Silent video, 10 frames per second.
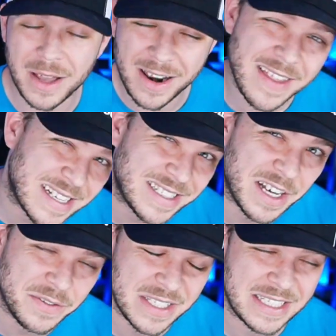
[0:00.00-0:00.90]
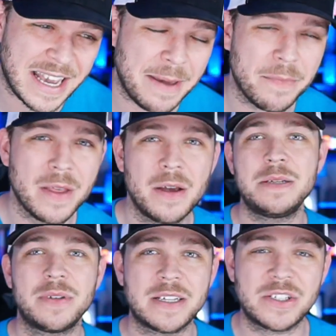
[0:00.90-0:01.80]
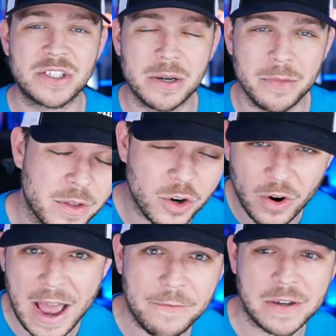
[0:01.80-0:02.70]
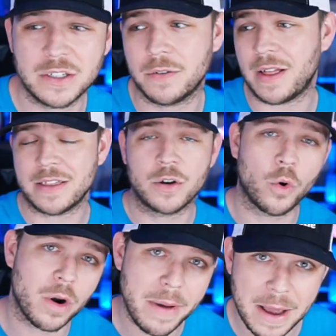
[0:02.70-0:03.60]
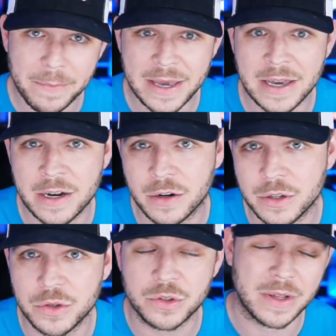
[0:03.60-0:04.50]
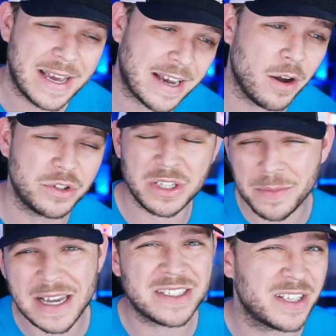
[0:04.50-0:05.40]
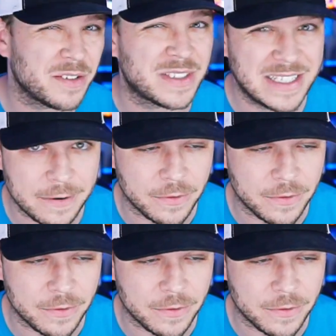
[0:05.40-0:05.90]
a lot of that stuff's the same, but it seems like some of the graphics of like the quarterback being introduced or the head coach, some of that stuff's